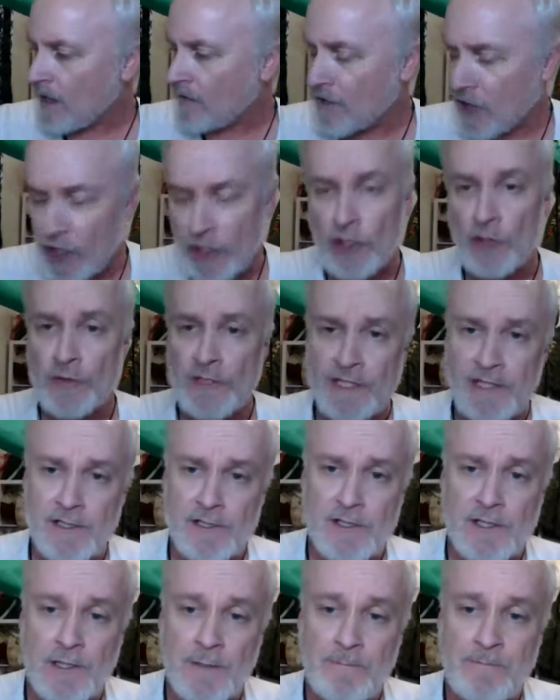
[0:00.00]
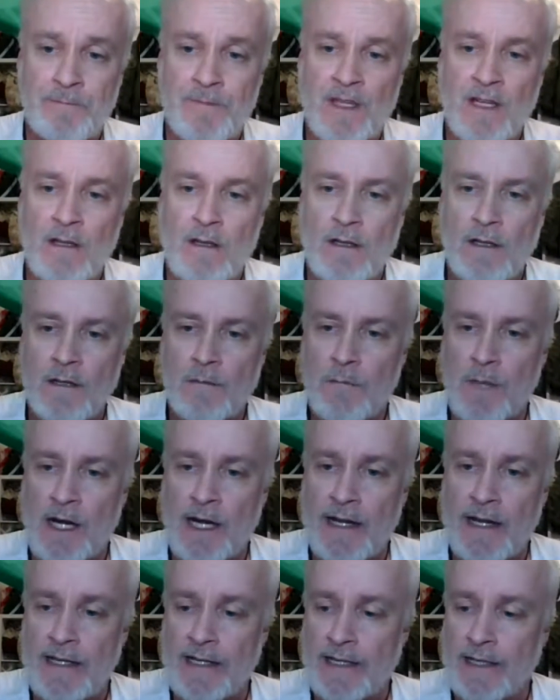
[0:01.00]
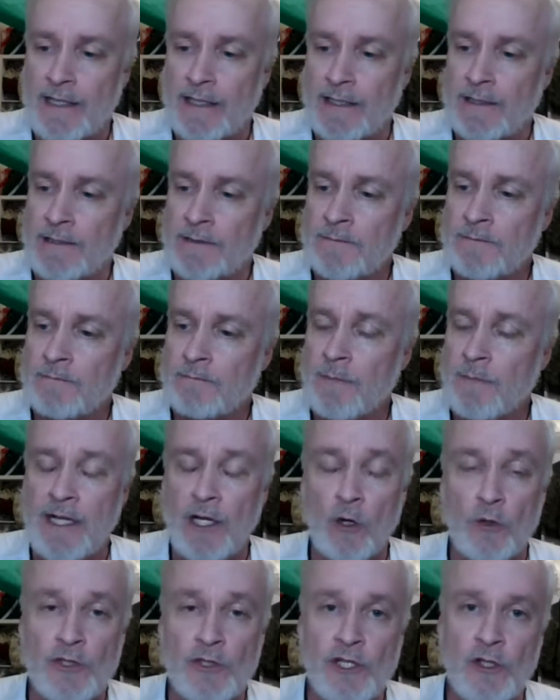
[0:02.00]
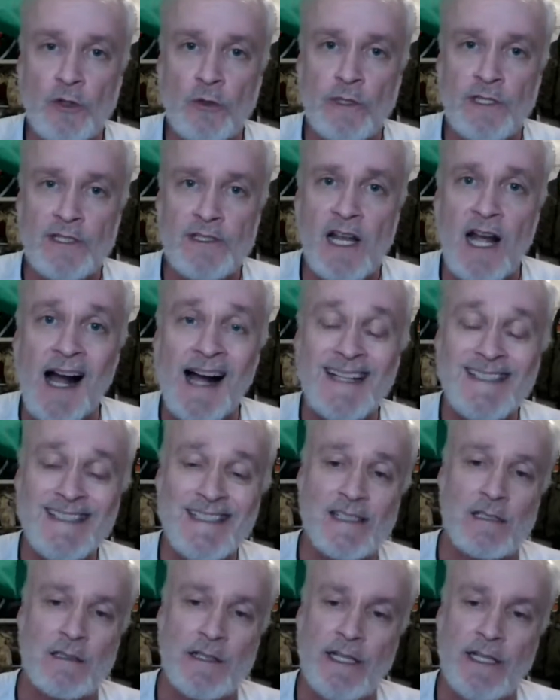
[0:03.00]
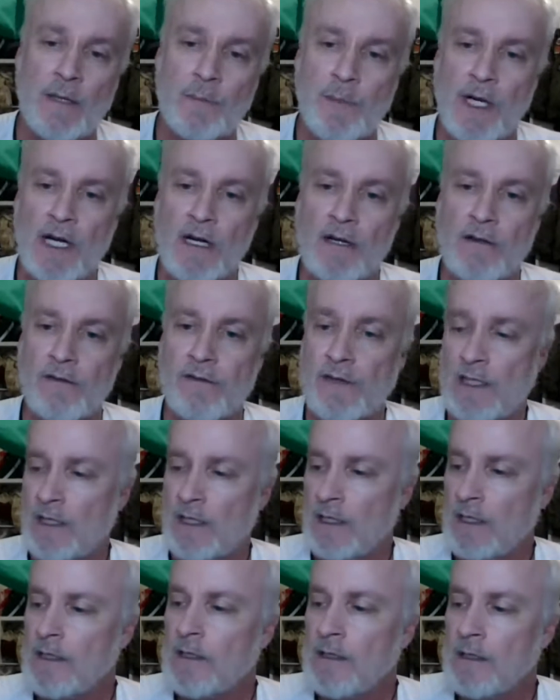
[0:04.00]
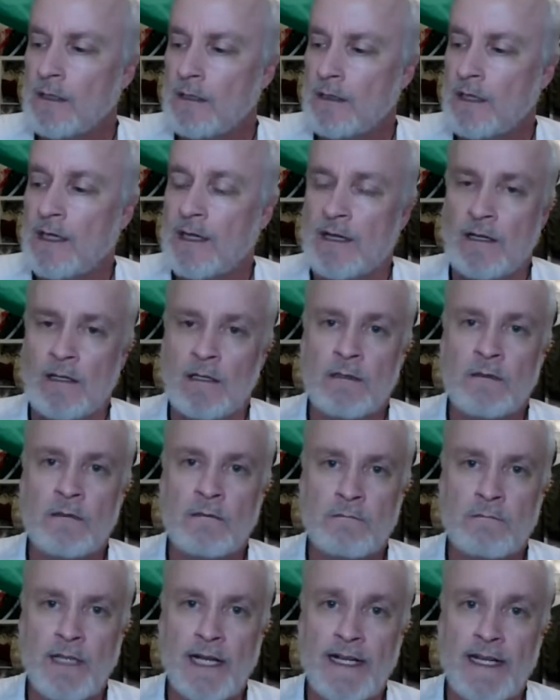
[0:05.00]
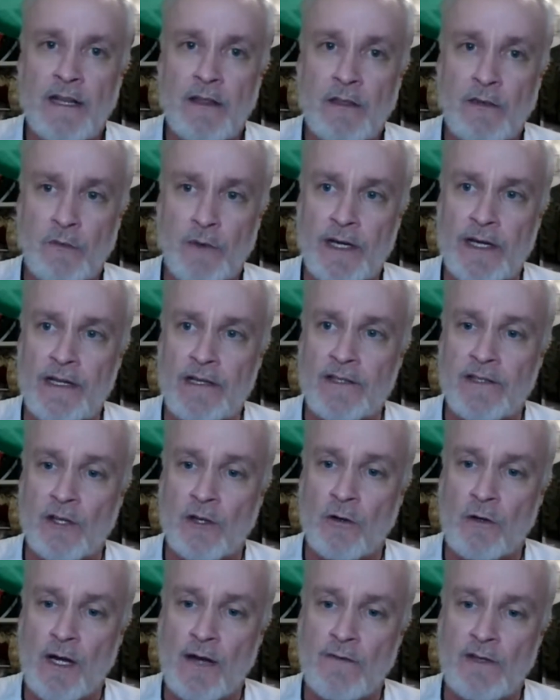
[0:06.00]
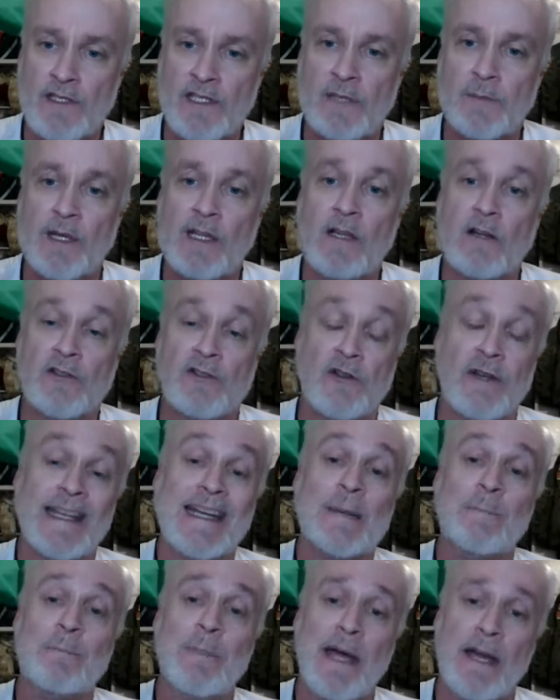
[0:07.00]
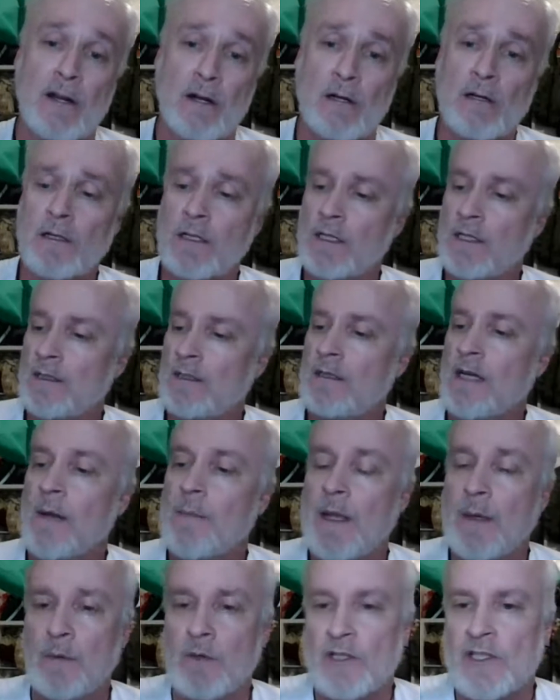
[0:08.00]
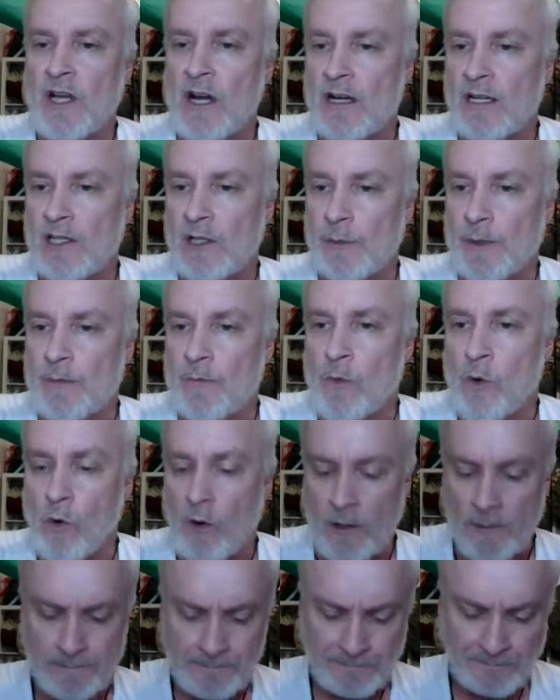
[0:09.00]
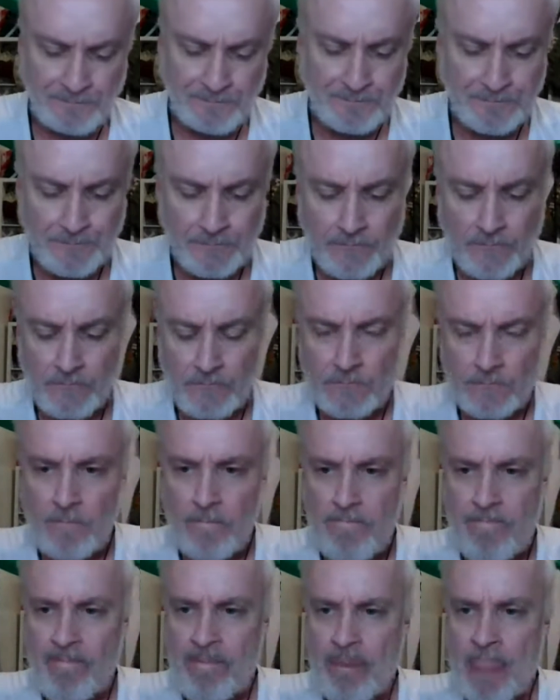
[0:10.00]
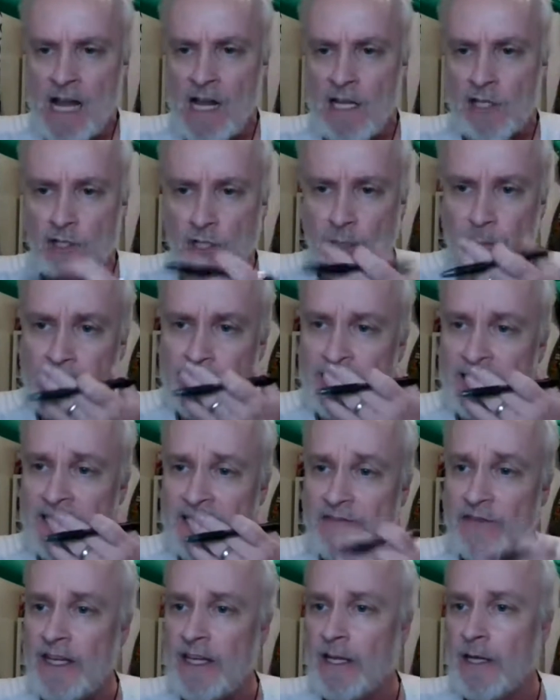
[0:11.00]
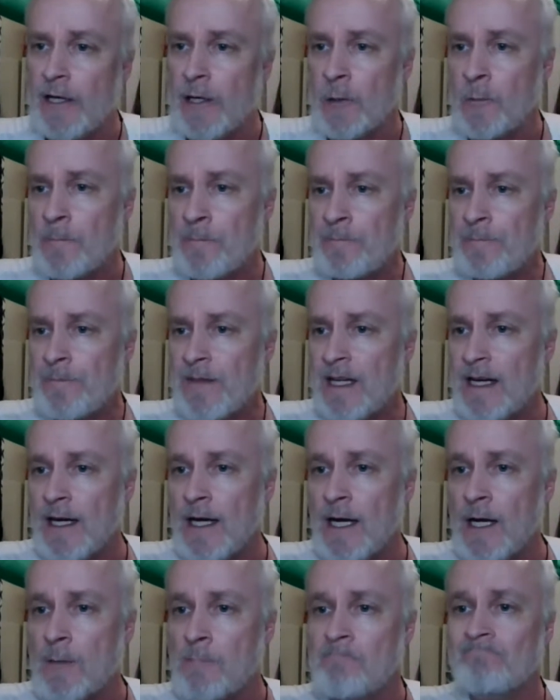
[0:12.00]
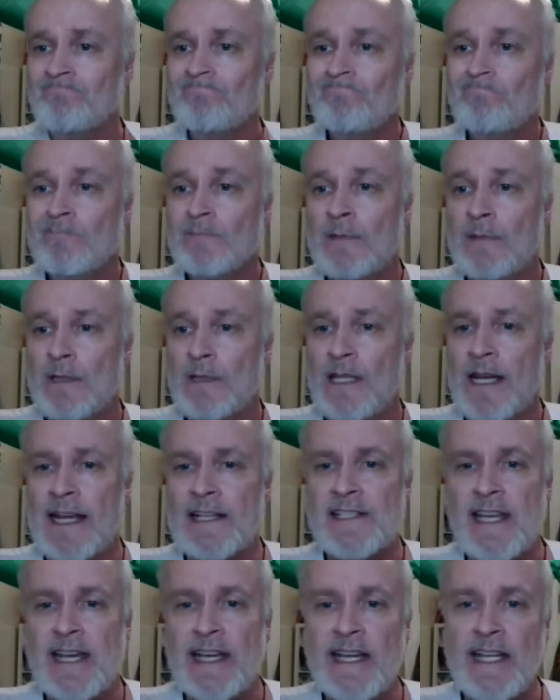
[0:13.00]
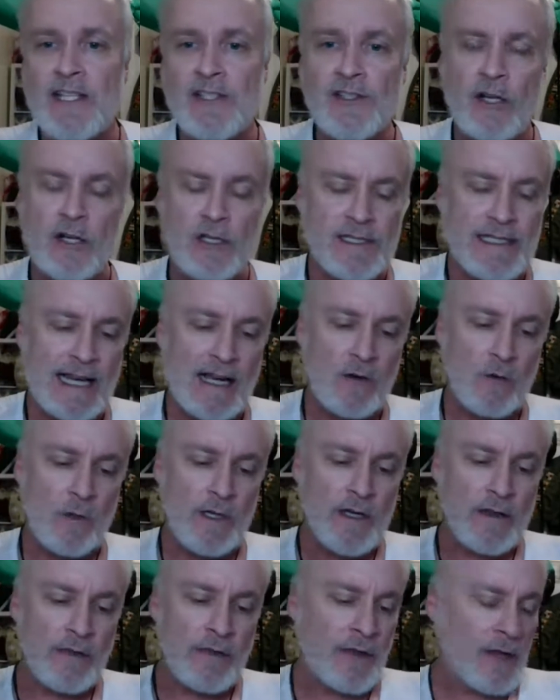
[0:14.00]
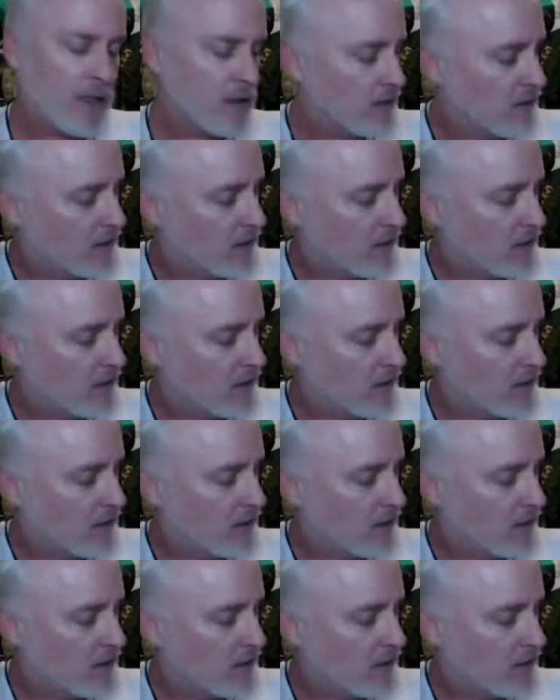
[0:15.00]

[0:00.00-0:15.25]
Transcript: the good news is my O2 is constantly above 93. So obviously my lungs are getting better. I'm able to talk a little bit more. So let me get into this video. Like I said, he starts out with